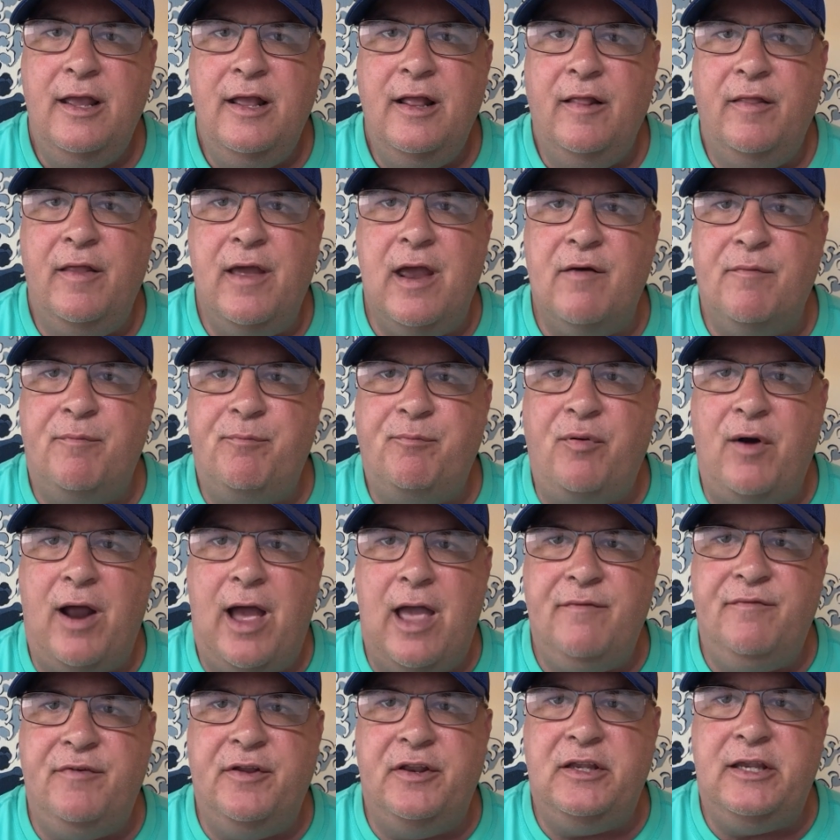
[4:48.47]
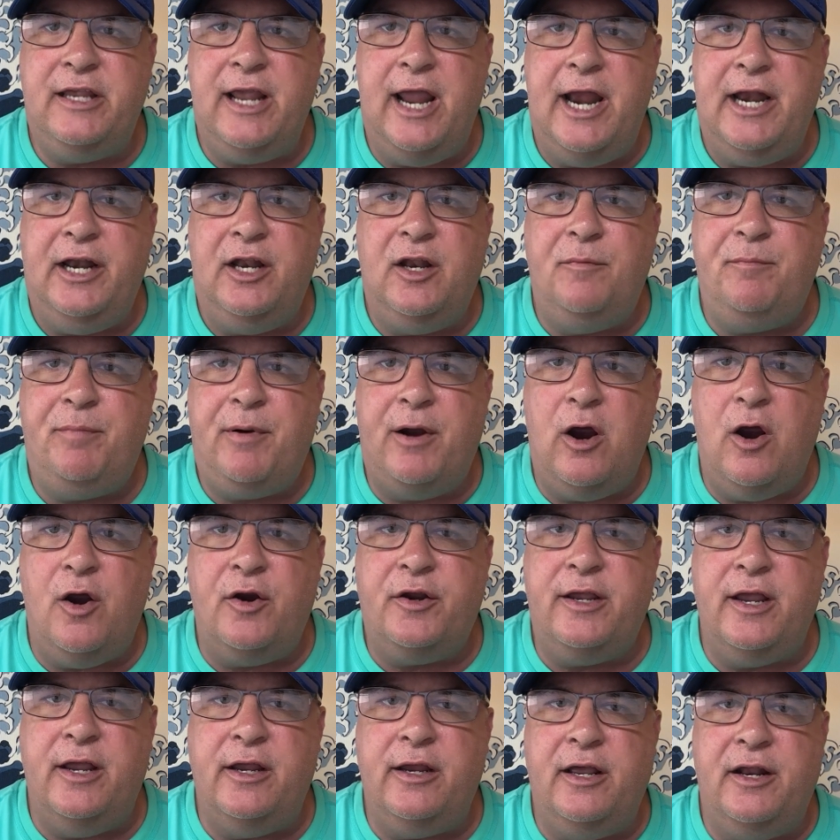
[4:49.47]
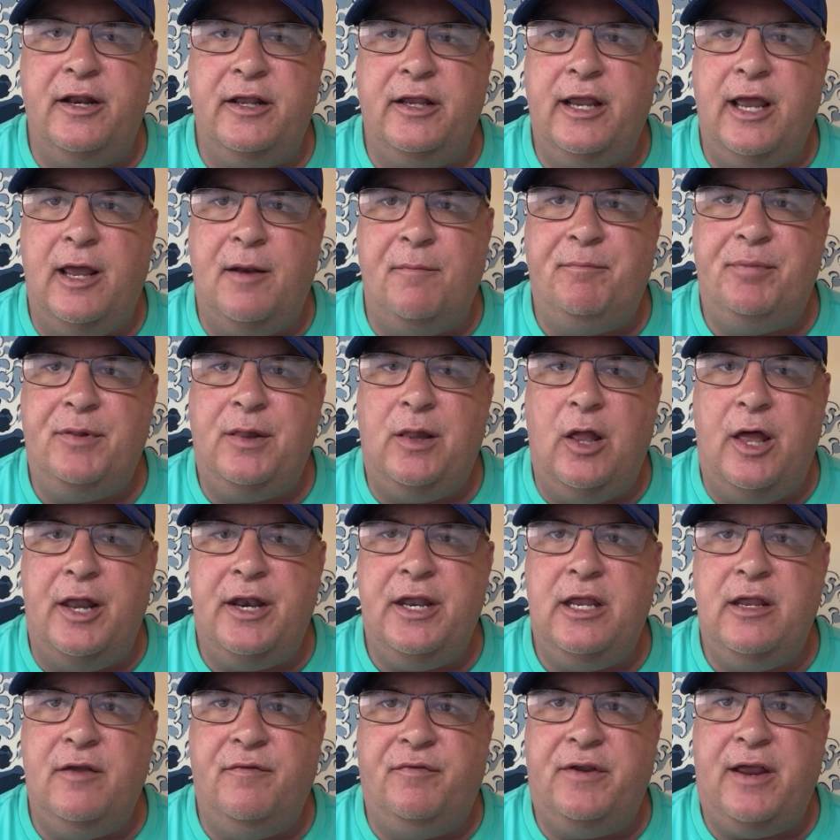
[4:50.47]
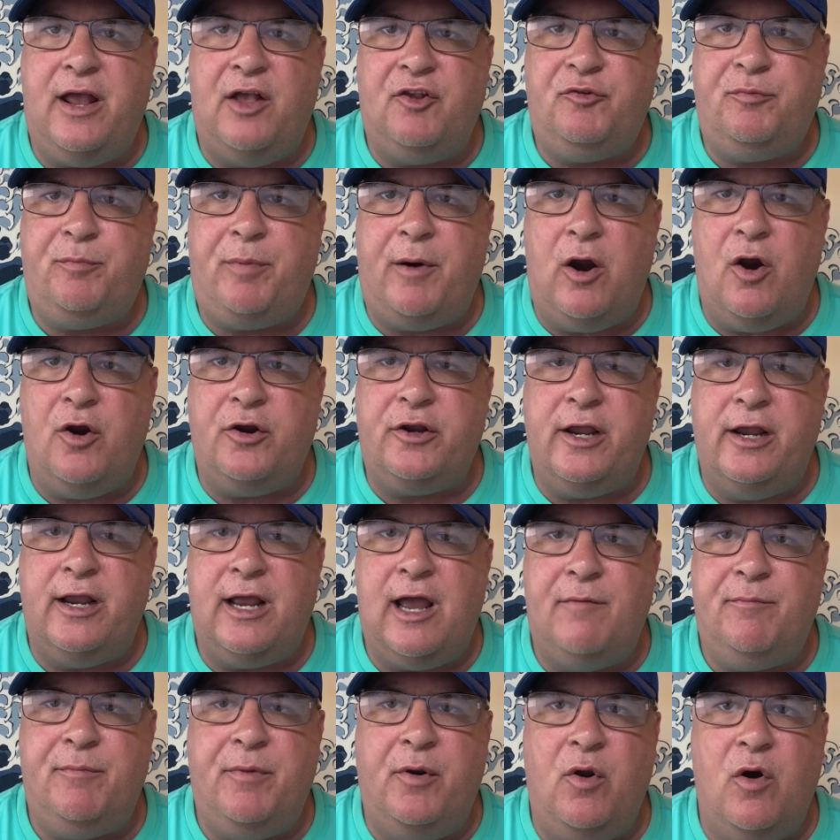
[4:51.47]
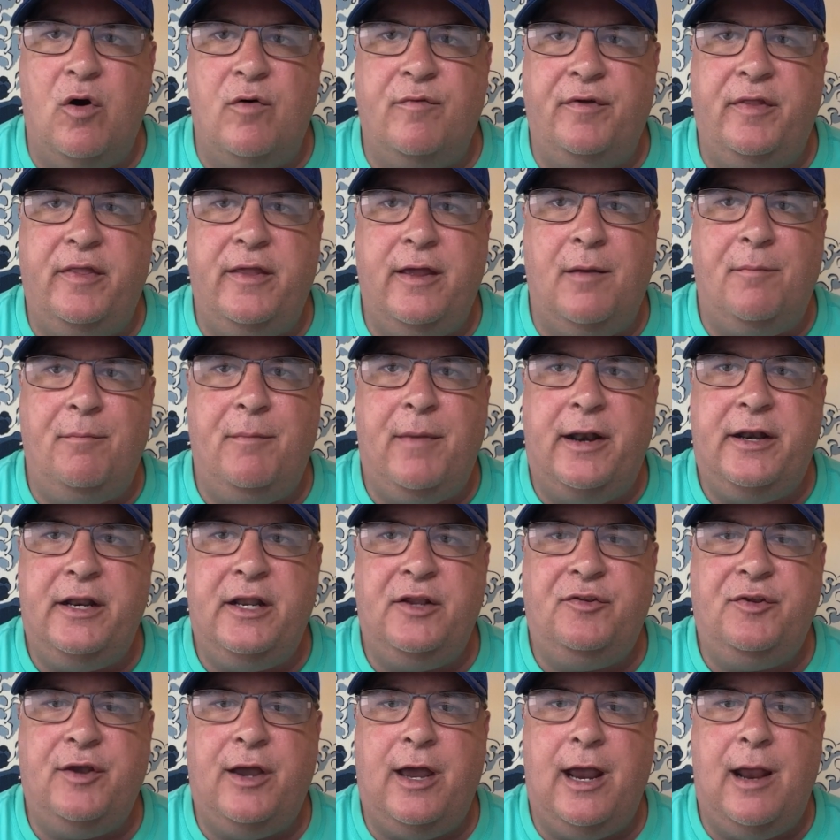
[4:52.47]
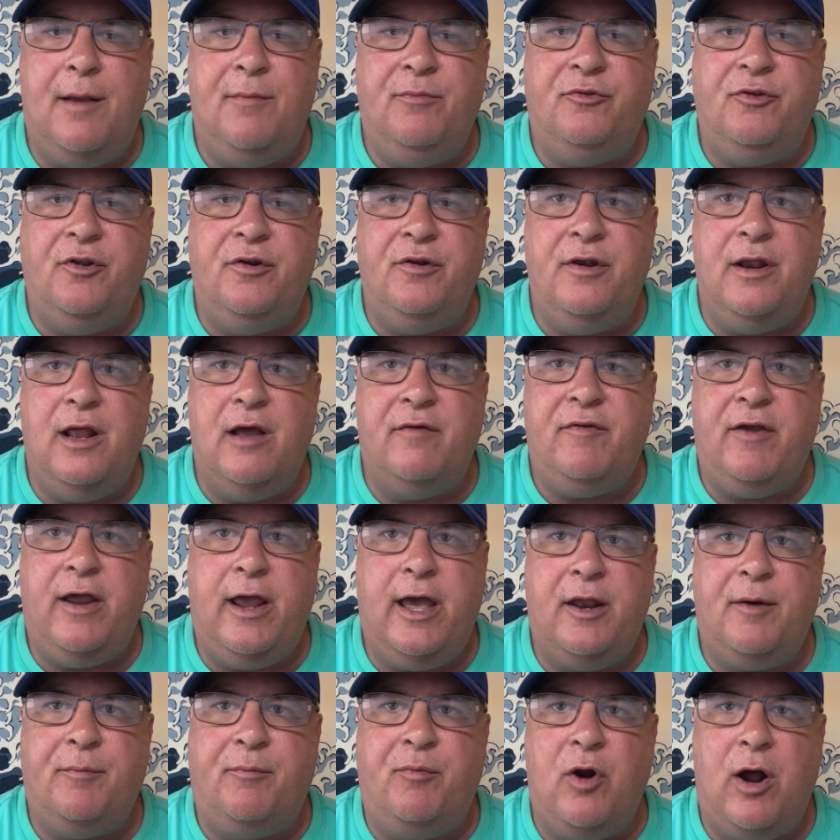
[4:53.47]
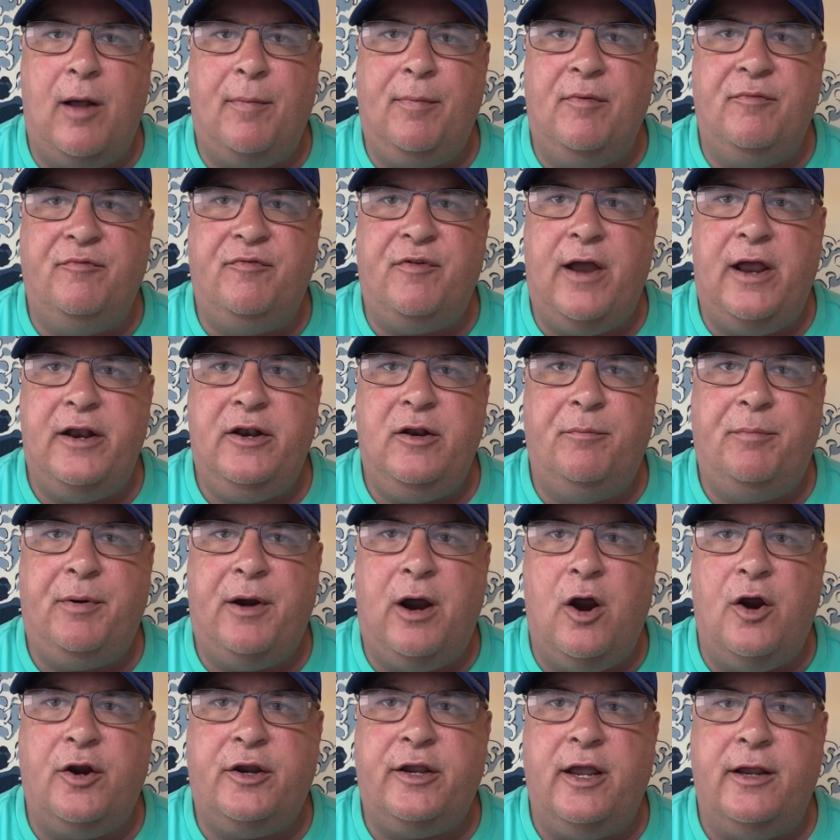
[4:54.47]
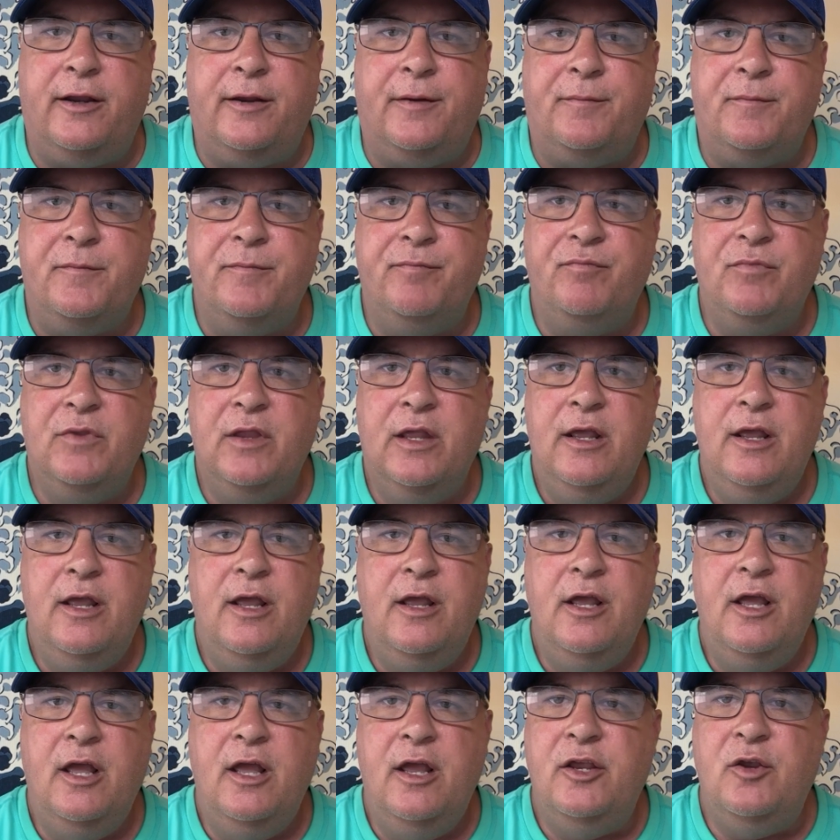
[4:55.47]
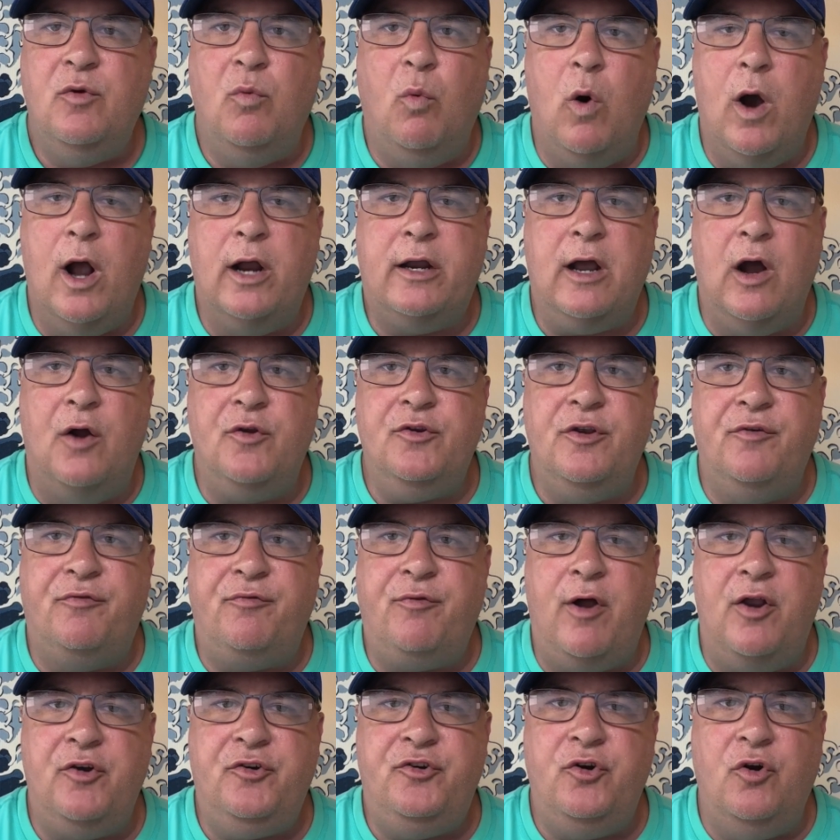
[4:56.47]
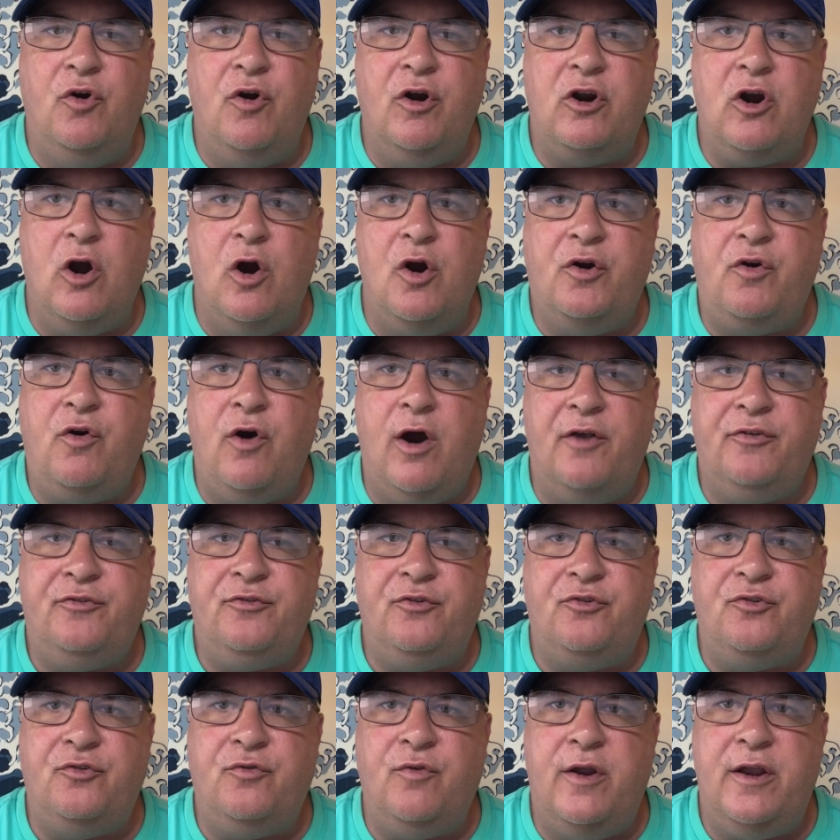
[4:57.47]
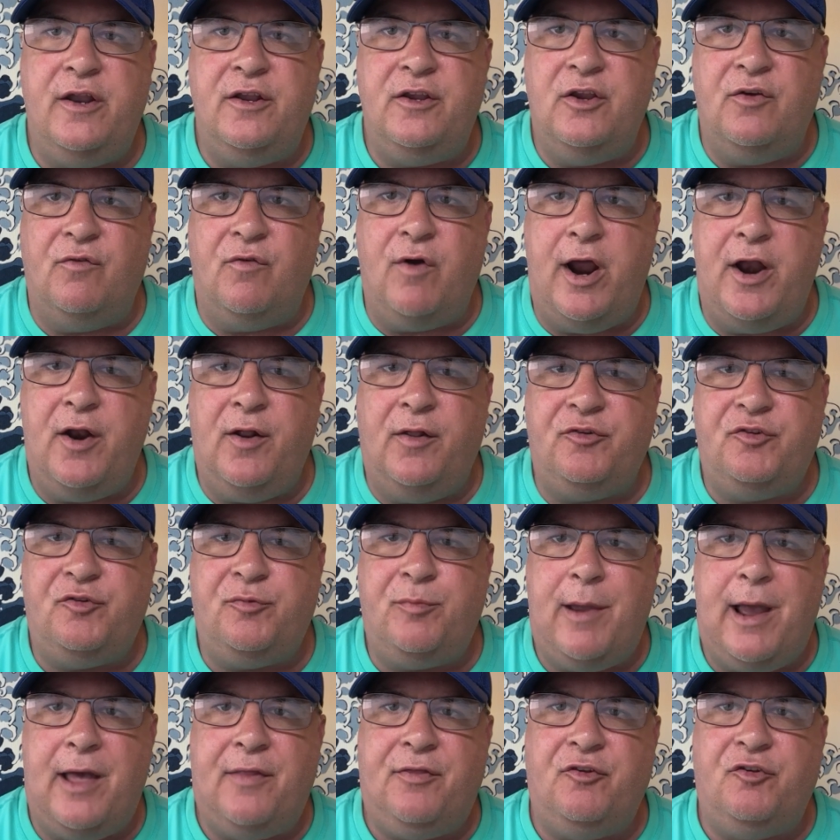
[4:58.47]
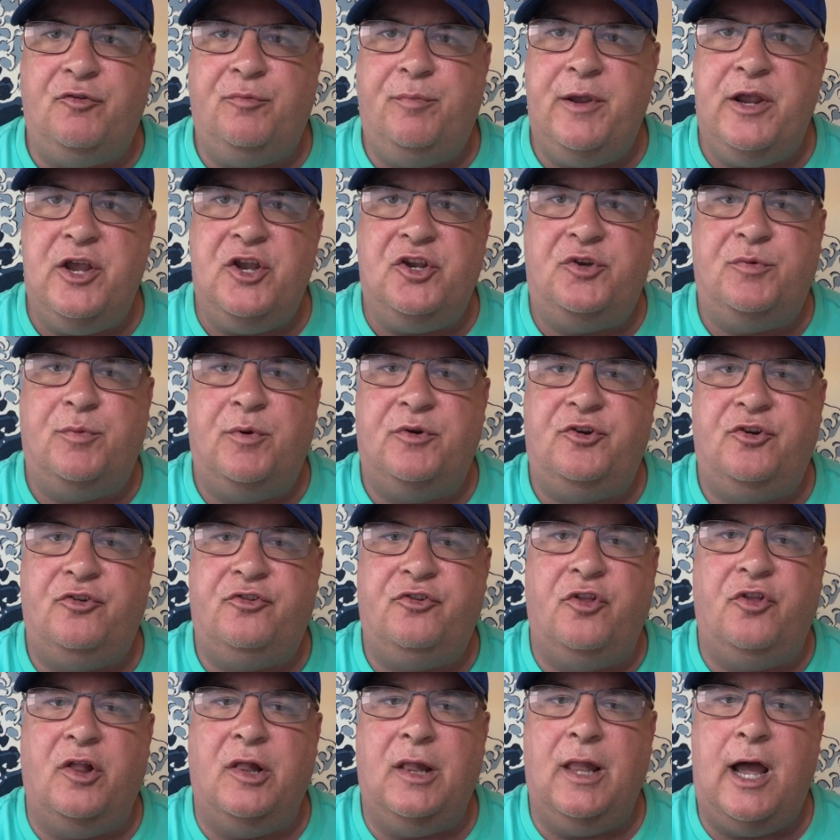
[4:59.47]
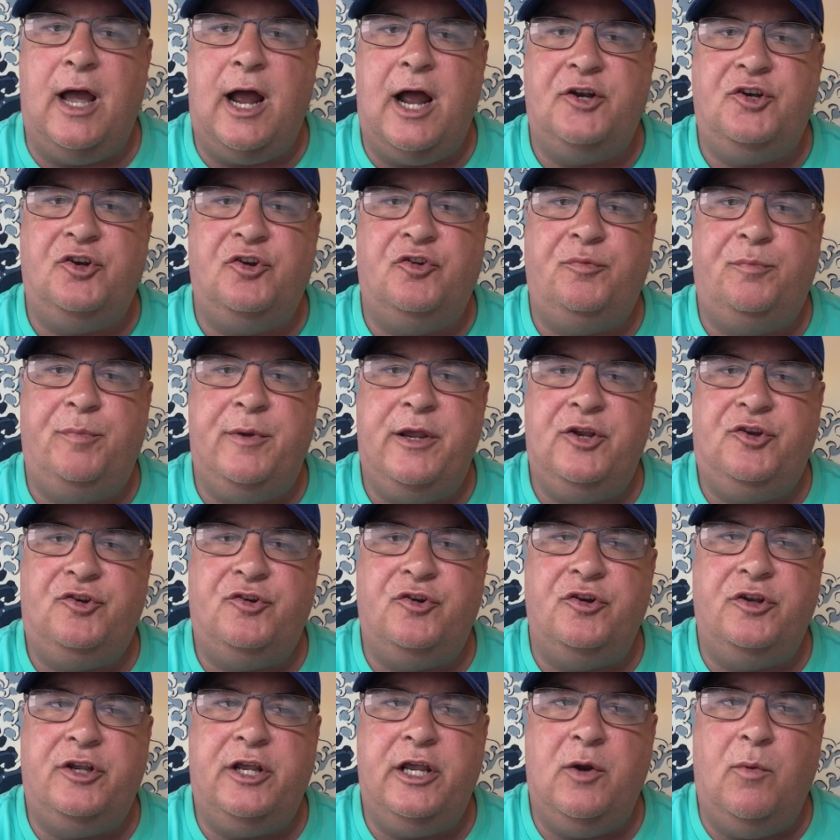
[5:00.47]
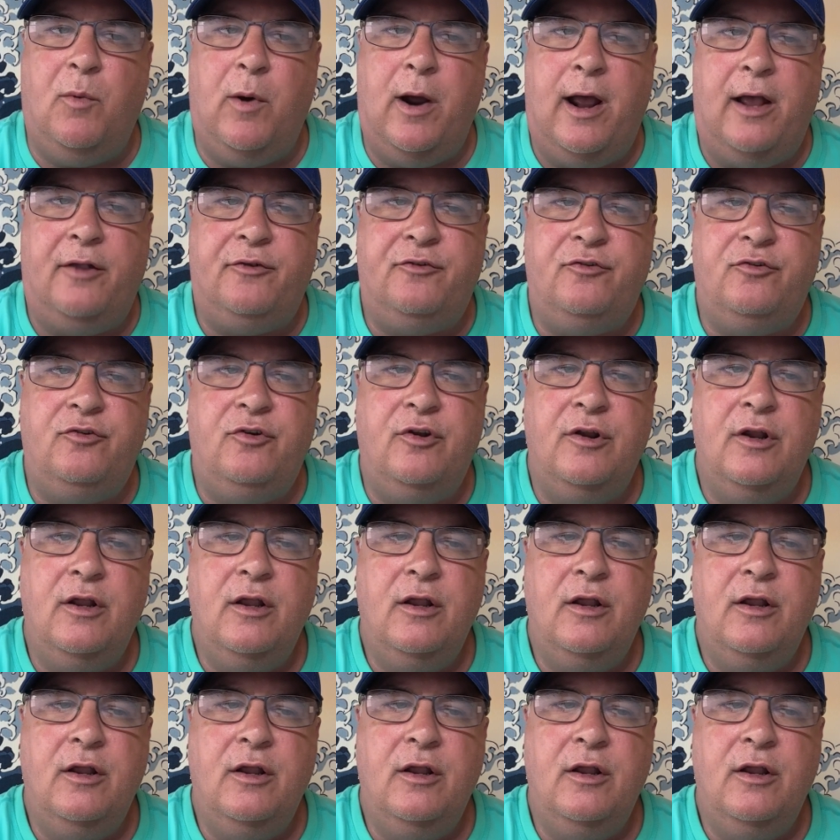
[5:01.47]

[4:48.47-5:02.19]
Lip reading: They have private gated parking and, again, plenty of guest parking. I've been over there many times and never had a problem finding parking. You walk out your front door, go across the street, and you're right on Smathers Beach, which is the largest beach in Key West.